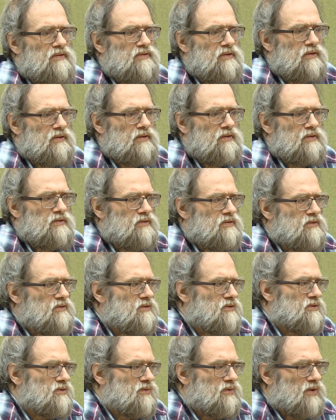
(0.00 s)
So
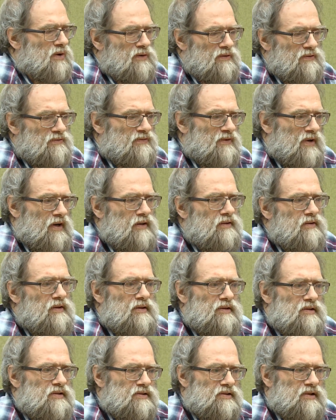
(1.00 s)
you won't find
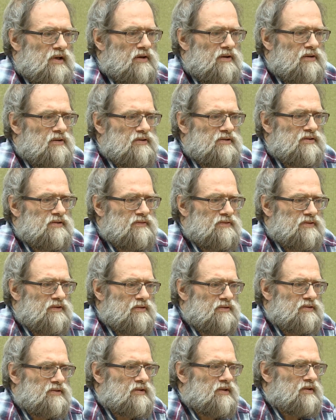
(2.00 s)
any chariots of
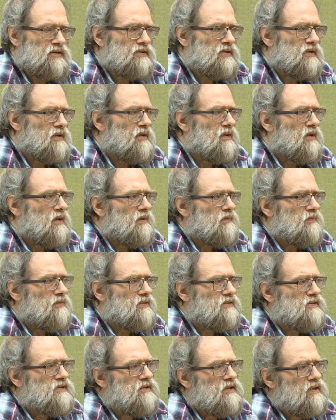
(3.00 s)
those days.
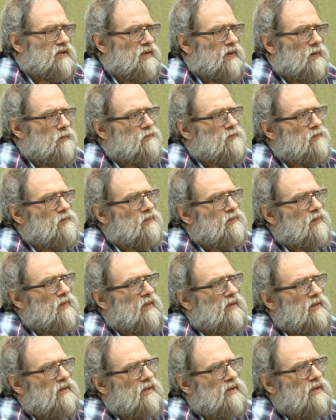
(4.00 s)
But still,
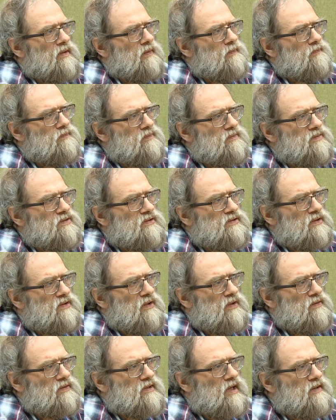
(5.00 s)
um,
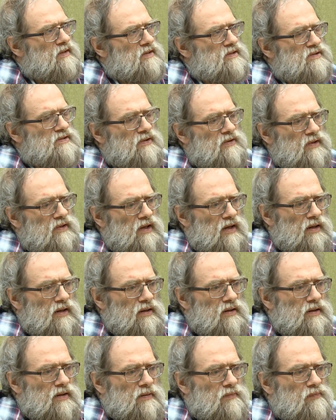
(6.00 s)
so that is
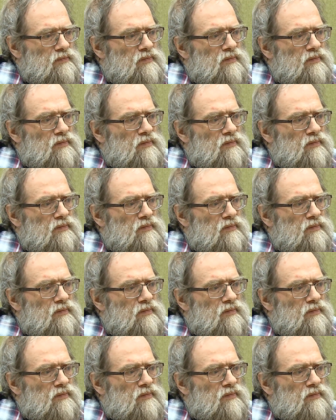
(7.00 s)
unlikely.